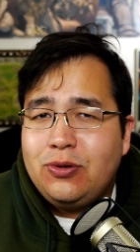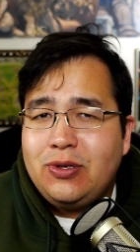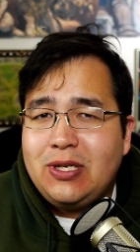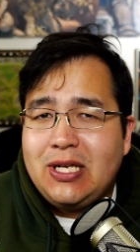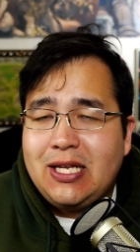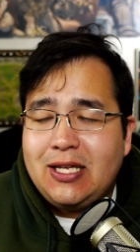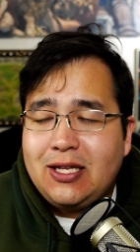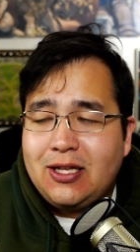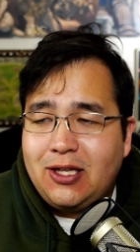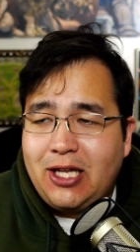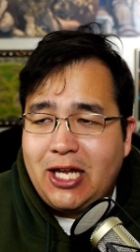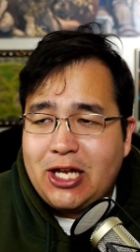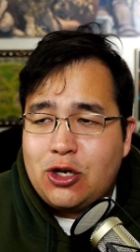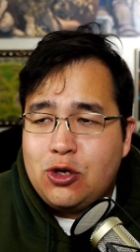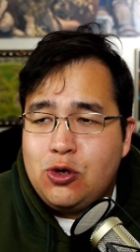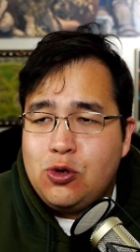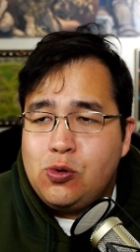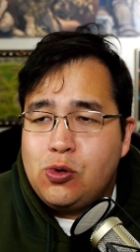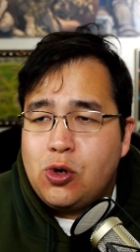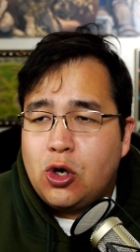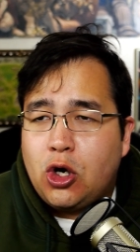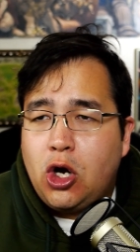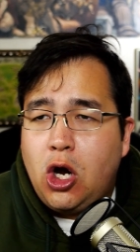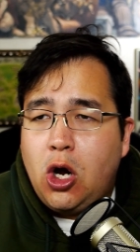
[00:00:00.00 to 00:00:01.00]
it, like who
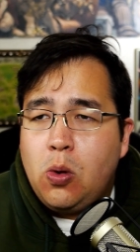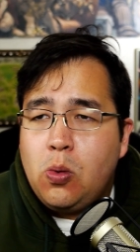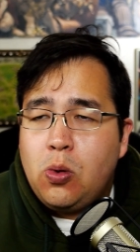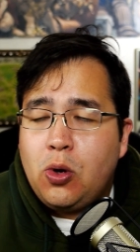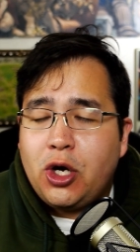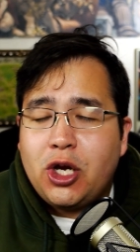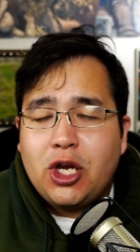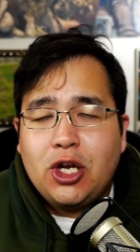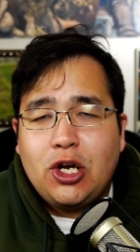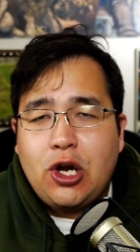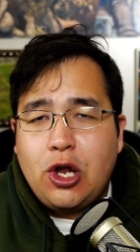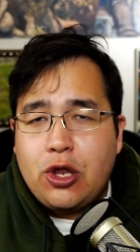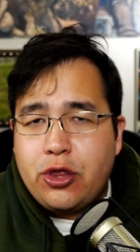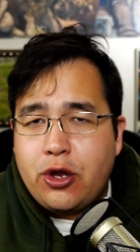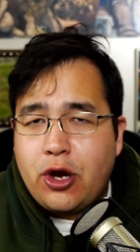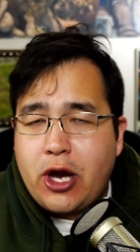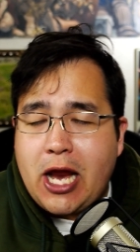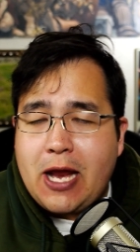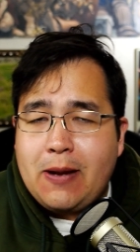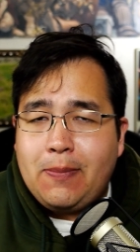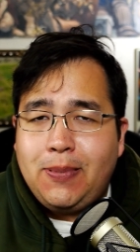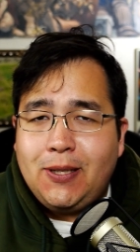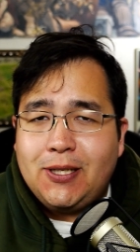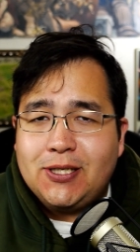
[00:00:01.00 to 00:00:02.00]
were all working on their
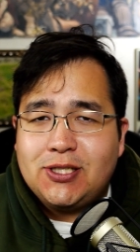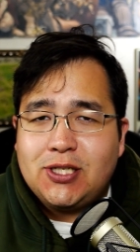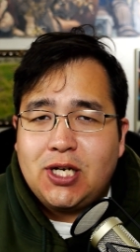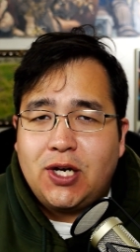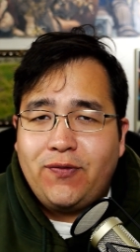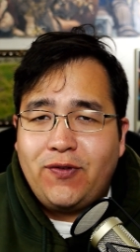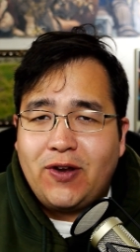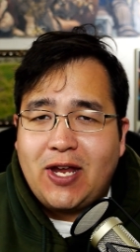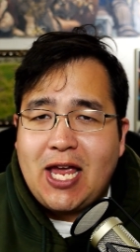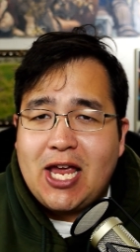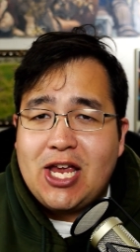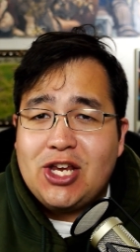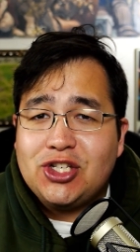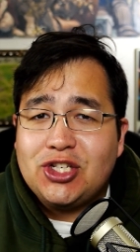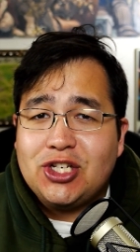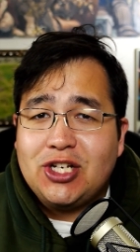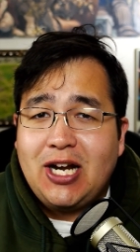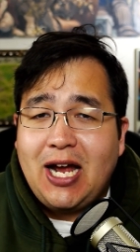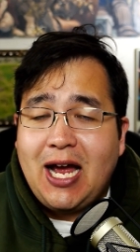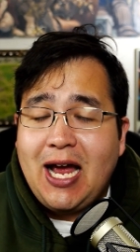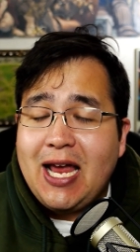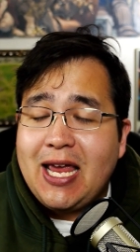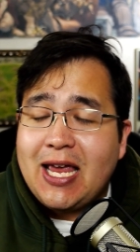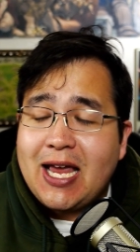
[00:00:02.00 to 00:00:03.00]
A plus
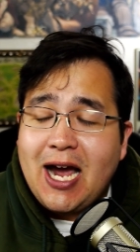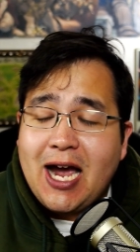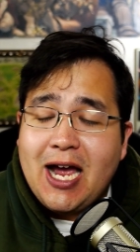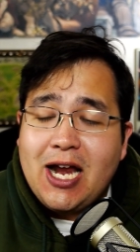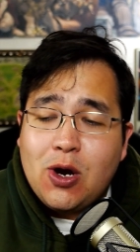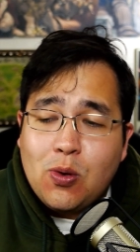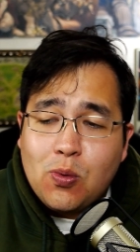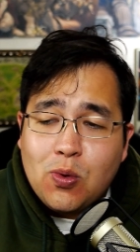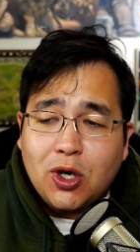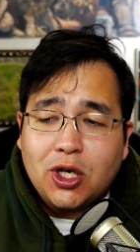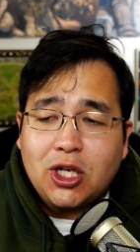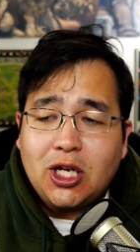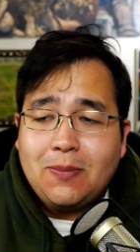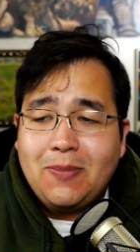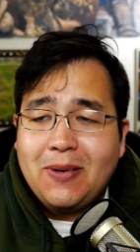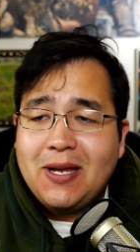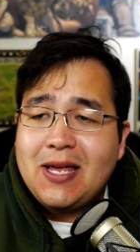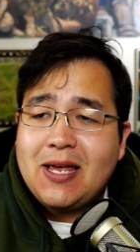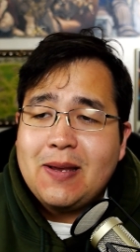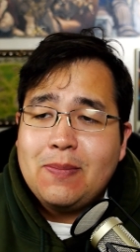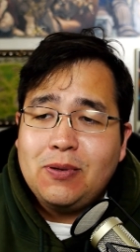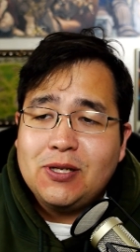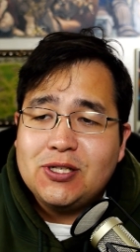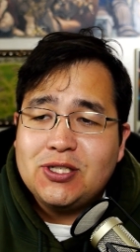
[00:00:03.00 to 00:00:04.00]
certification. I kind of worked on my
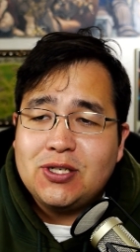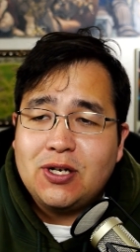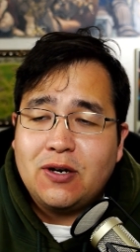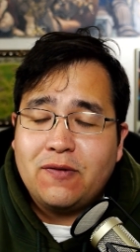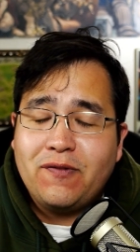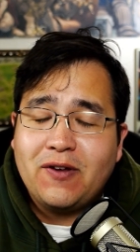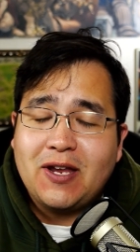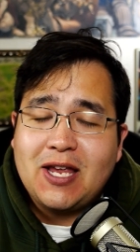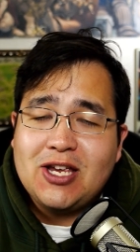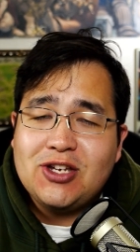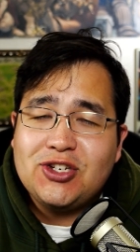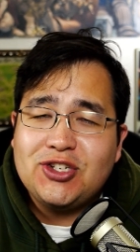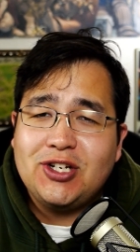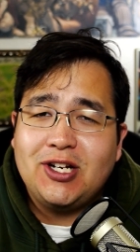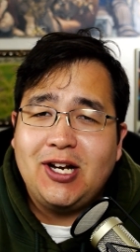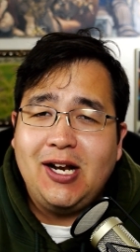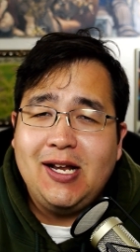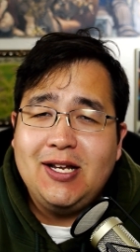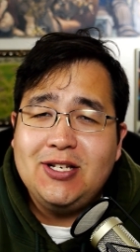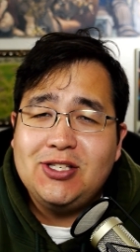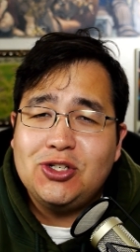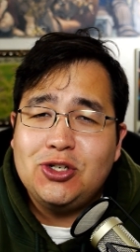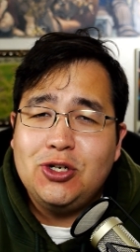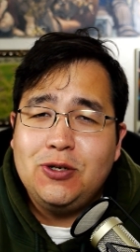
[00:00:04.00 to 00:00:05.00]
A plus certification in
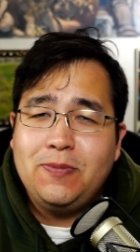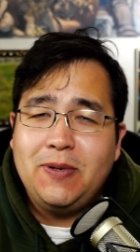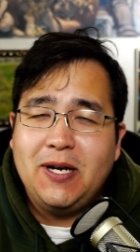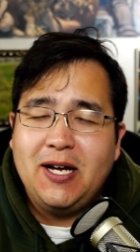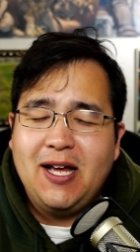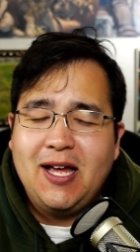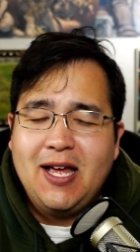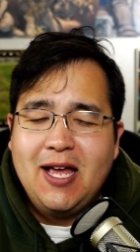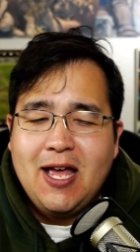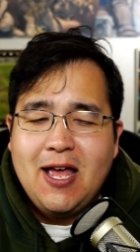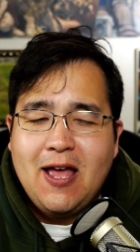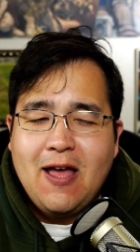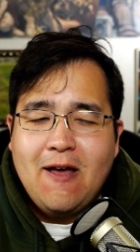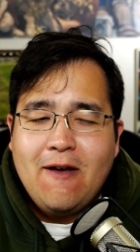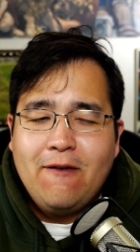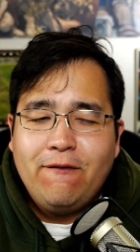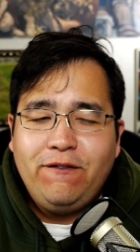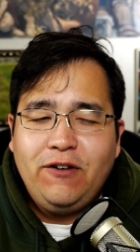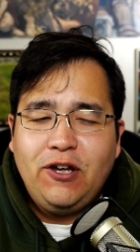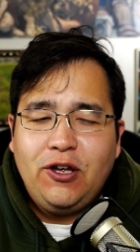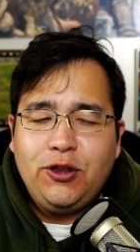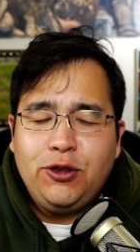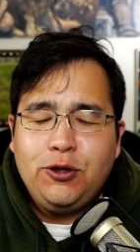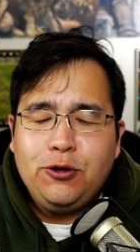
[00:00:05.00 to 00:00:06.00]
high school, but
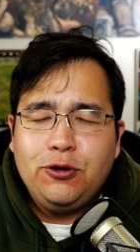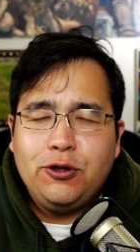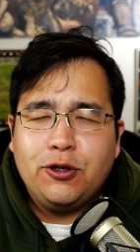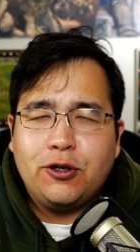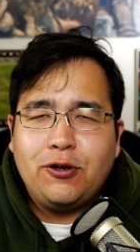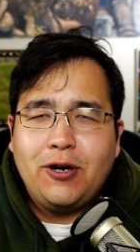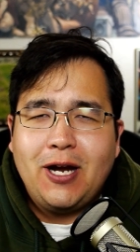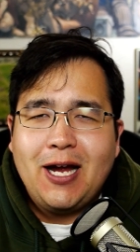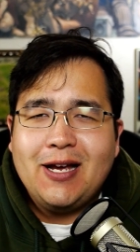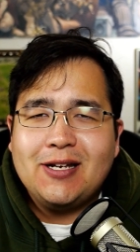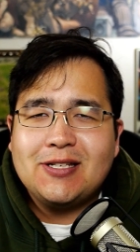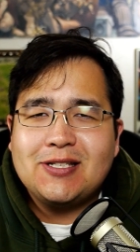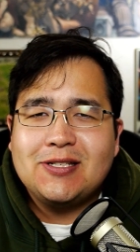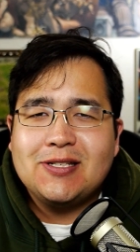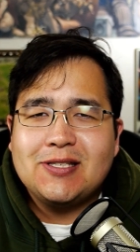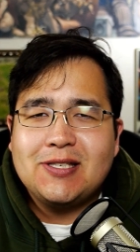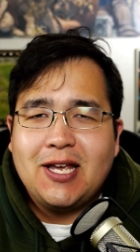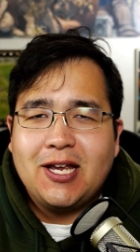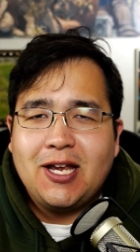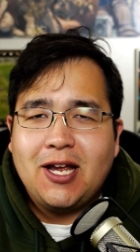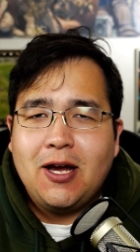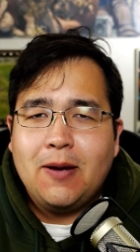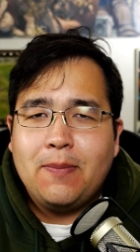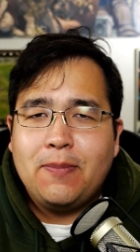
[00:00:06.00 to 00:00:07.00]
fell through the cracks because
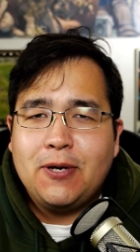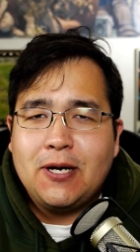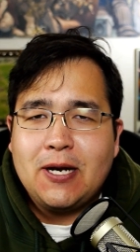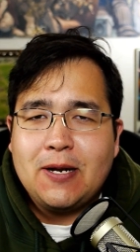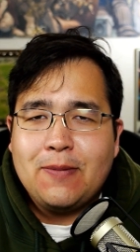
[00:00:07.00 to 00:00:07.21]
I got pretty